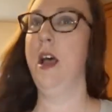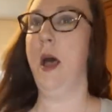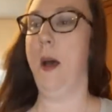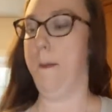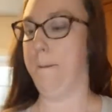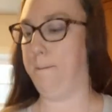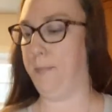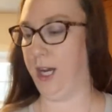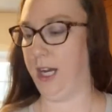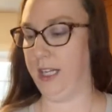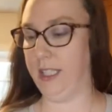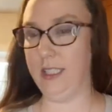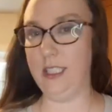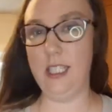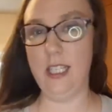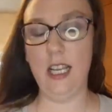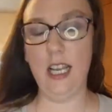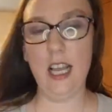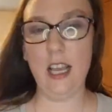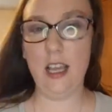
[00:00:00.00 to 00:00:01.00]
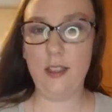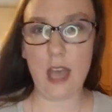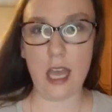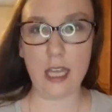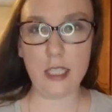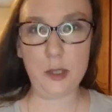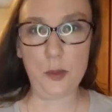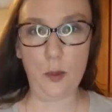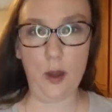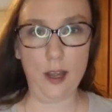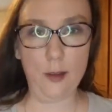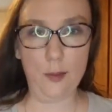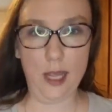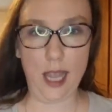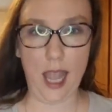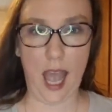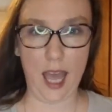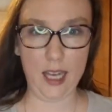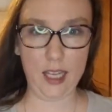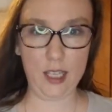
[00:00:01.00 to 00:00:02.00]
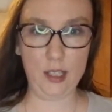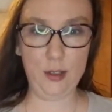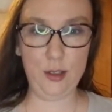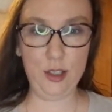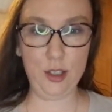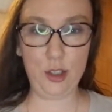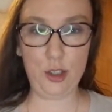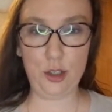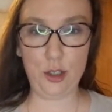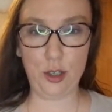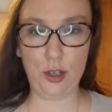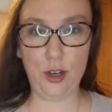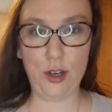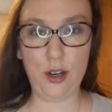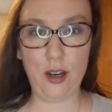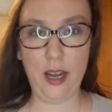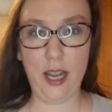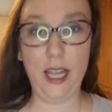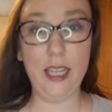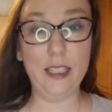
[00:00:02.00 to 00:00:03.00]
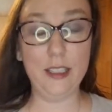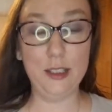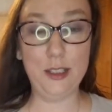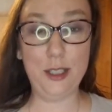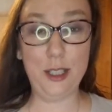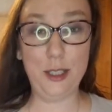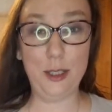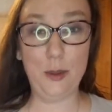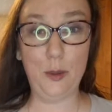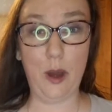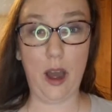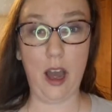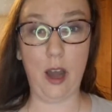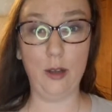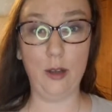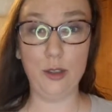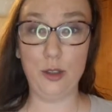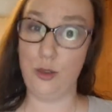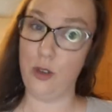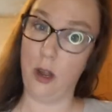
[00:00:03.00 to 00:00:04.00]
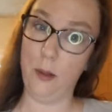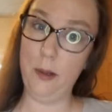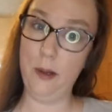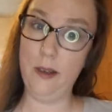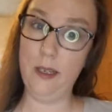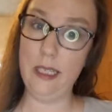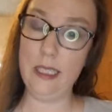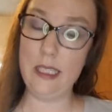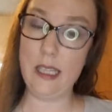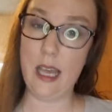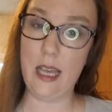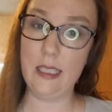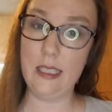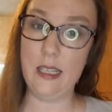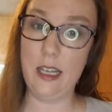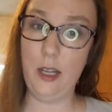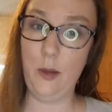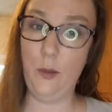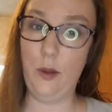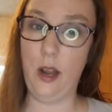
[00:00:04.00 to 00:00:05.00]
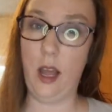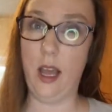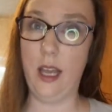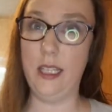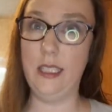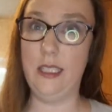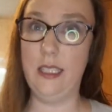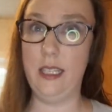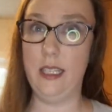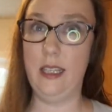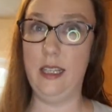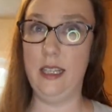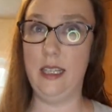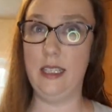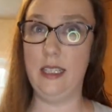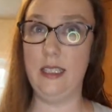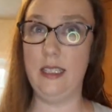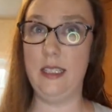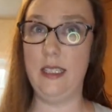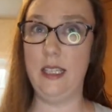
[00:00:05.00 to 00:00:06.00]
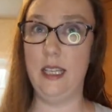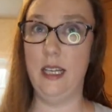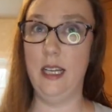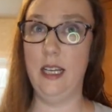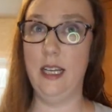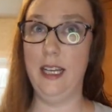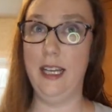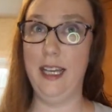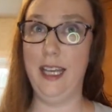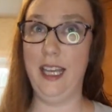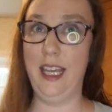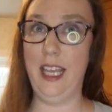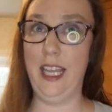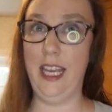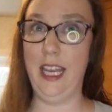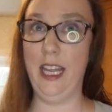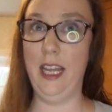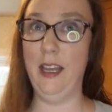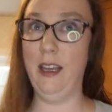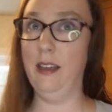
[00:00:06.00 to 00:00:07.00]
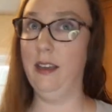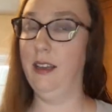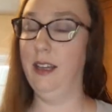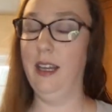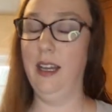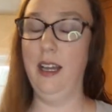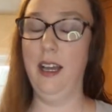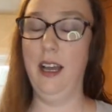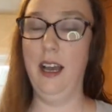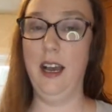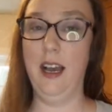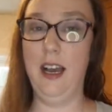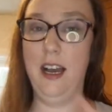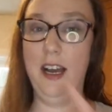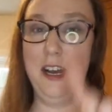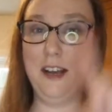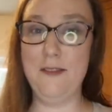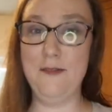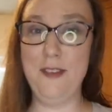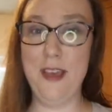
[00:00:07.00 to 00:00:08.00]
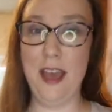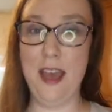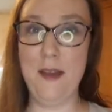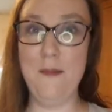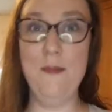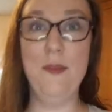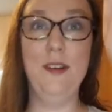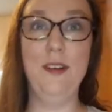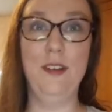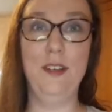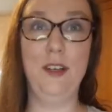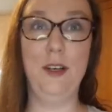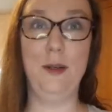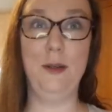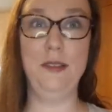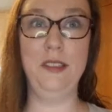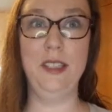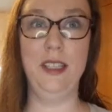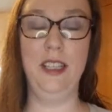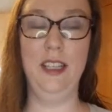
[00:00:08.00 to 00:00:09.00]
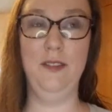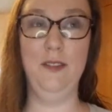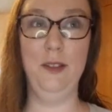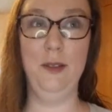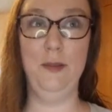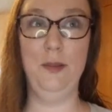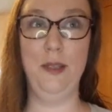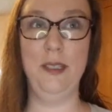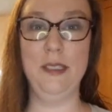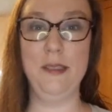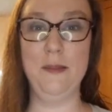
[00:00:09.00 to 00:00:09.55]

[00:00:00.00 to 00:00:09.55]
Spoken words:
but that's why we added the sugar into our strawberries last night when I did this heating of them. Go to the living room, please.